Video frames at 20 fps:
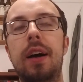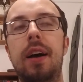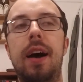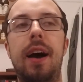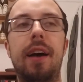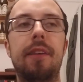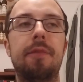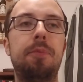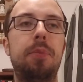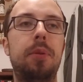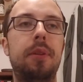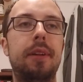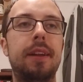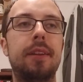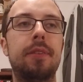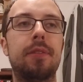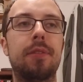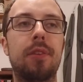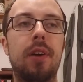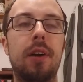I've
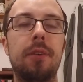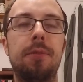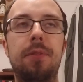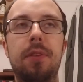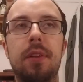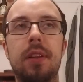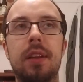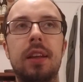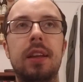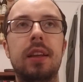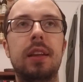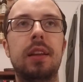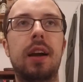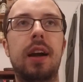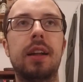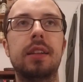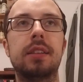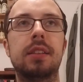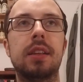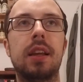played roughly,
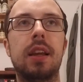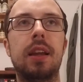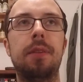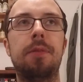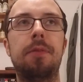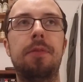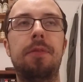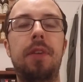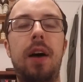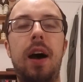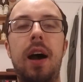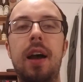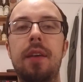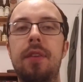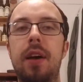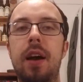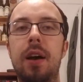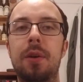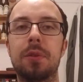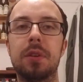I'd say, 5
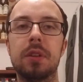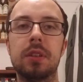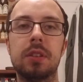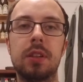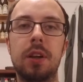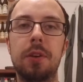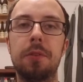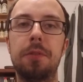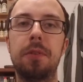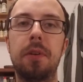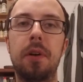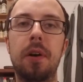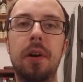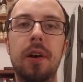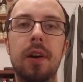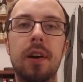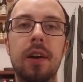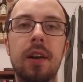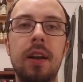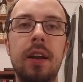hours so
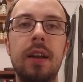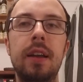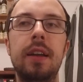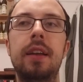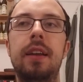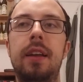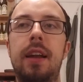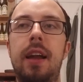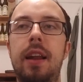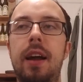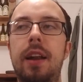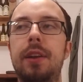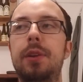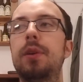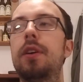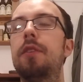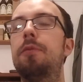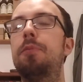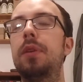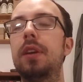far, and I do
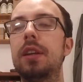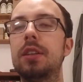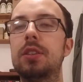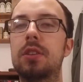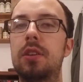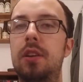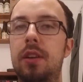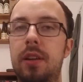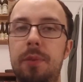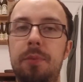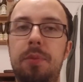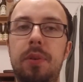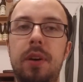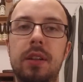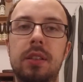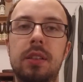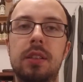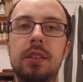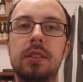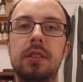have pretty strong
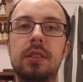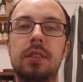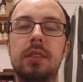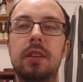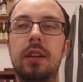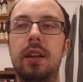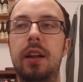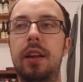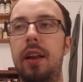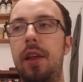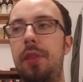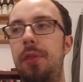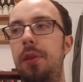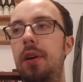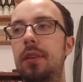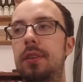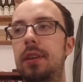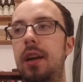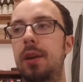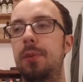impressions, and I
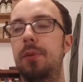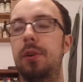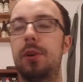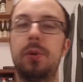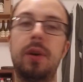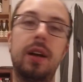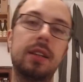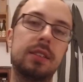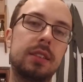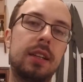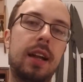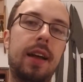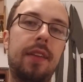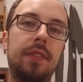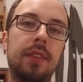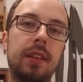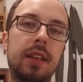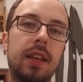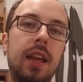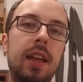thought to anyone who hasn't
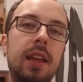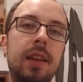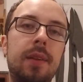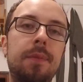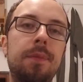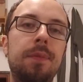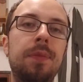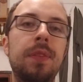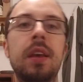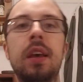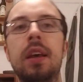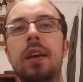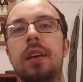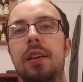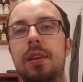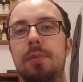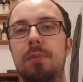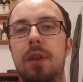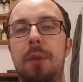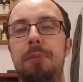gotten the game,
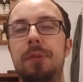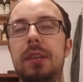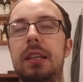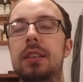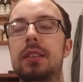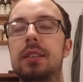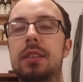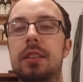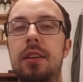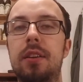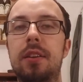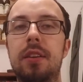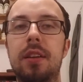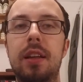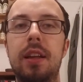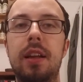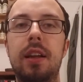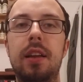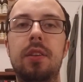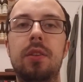who might be
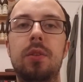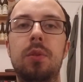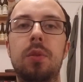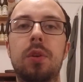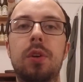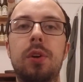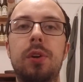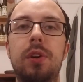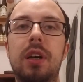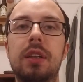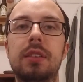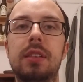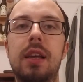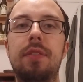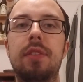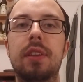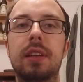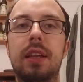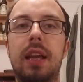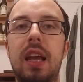considering it, or who does
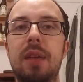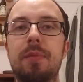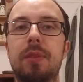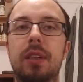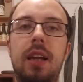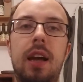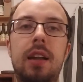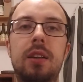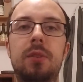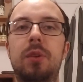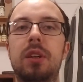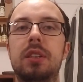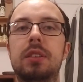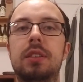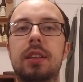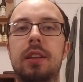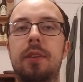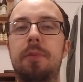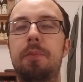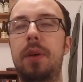have the game and kind of wants
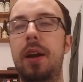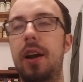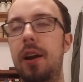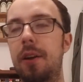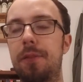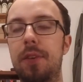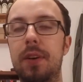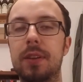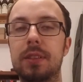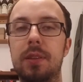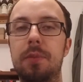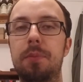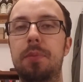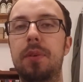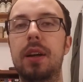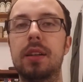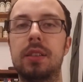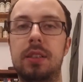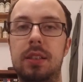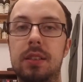to compare first
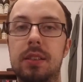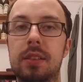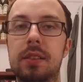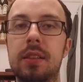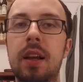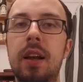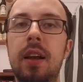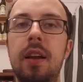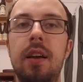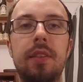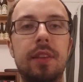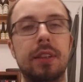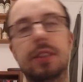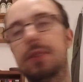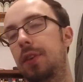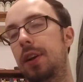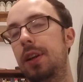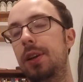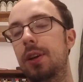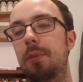impressions, this
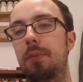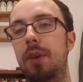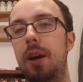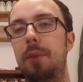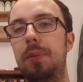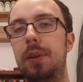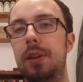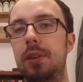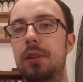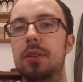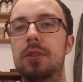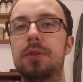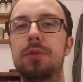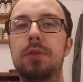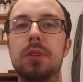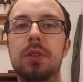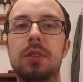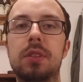video might be useful.